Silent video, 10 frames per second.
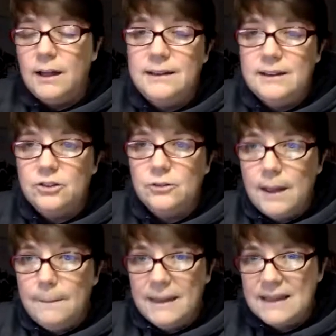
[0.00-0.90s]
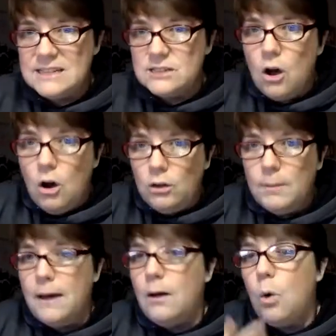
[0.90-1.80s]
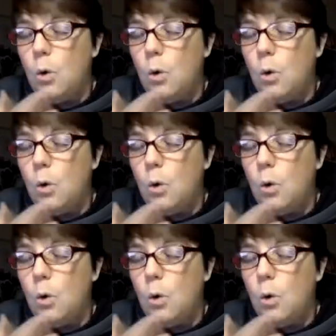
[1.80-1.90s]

on Ninja Red because it's all about